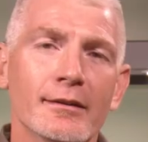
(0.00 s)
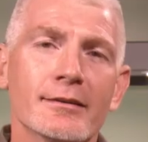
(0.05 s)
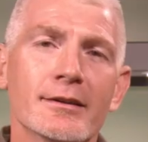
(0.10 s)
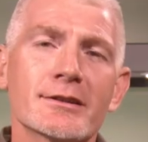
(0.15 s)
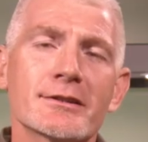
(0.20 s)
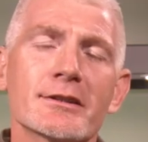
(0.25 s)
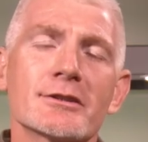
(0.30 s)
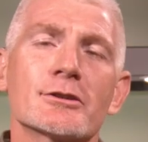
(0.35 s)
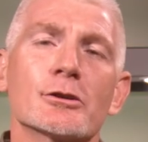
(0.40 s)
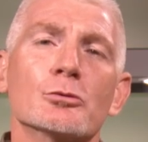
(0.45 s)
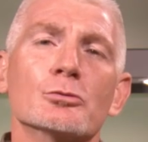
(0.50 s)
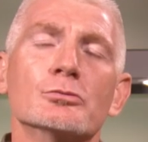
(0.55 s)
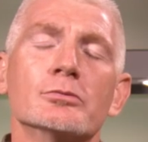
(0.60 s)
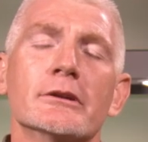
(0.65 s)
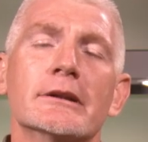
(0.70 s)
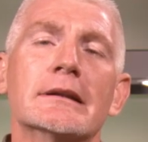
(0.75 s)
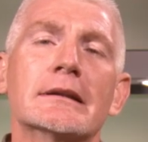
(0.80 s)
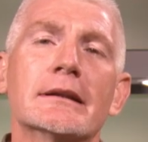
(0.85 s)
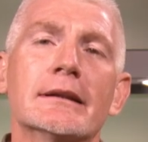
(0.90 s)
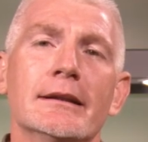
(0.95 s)
This is a
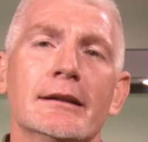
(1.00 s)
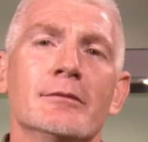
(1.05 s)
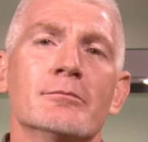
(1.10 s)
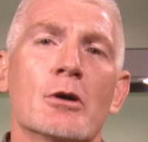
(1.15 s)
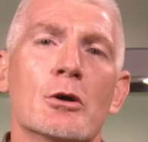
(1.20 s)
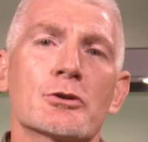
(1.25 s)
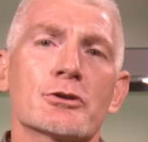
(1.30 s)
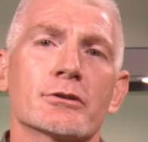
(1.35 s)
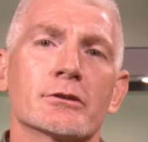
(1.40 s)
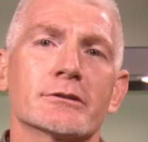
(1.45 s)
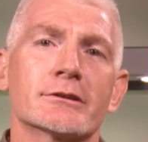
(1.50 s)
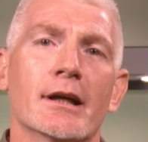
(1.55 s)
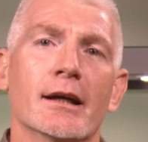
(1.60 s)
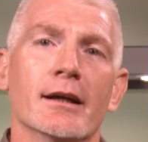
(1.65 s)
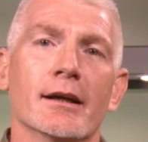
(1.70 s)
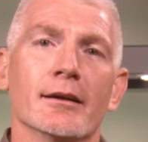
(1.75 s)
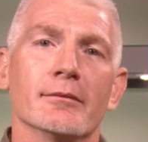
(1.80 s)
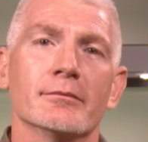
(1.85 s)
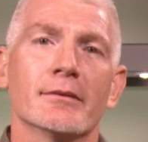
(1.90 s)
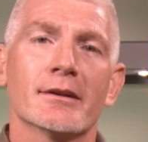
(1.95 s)
really emotional
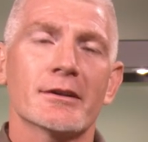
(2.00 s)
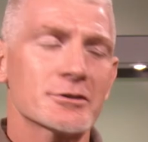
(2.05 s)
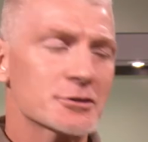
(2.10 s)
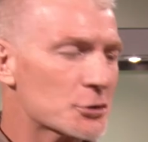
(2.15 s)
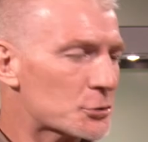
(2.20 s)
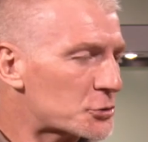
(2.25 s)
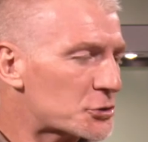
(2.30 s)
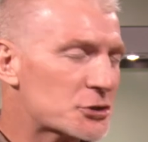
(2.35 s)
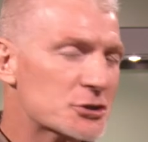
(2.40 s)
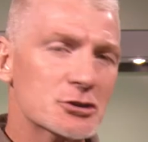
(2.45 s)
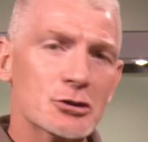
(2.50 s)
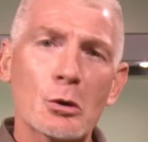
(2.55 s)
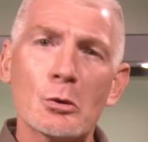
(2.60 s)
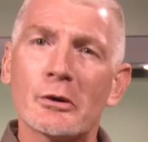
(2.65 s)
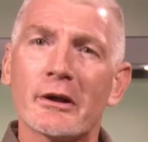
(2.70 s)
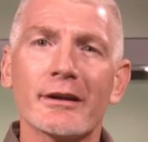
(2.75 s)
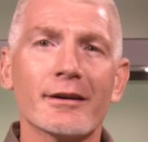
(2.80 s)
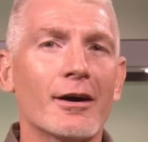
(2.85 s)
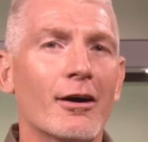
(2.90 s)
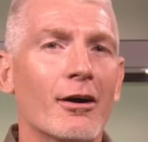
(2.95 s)
time, so
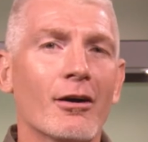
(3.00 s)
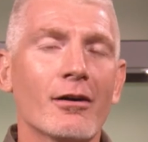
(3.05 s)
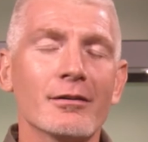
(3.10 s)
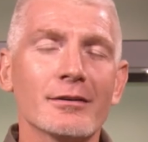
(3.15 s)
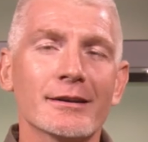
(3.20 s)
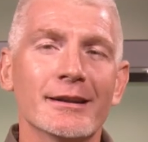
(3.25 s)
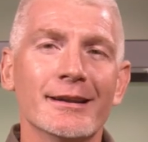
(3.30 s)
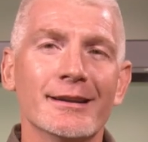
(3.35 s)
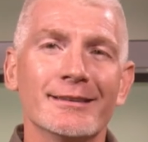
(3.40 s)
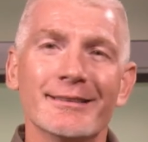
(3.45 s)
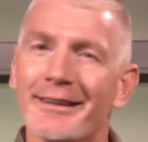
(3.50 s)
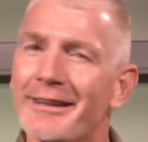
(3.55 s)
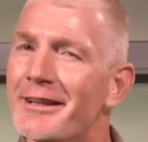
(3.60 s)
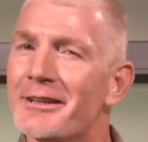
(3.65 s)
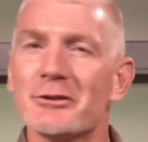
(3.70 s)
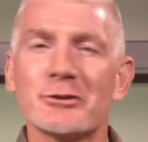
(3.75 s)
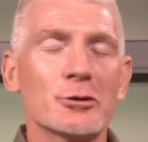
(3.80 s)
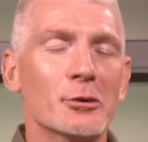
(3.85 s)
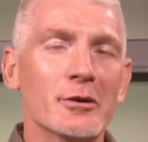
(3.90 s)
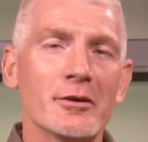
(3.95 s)
soak it all in and
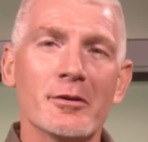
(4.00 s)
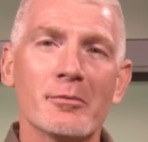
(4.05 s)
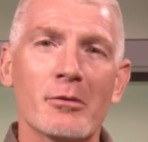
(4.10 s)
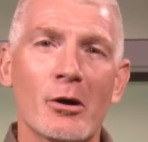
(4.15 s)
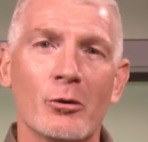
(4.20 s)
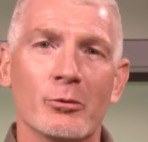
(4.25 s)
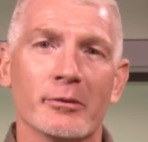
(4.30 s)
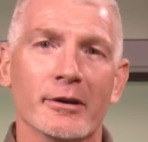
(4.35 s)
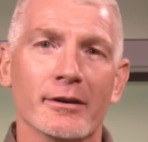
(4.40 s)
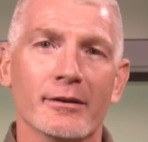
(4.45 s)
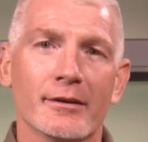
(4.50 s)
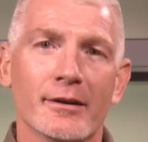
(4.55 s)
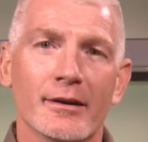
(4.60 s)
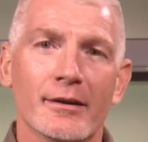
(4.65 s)
enjoy the moment.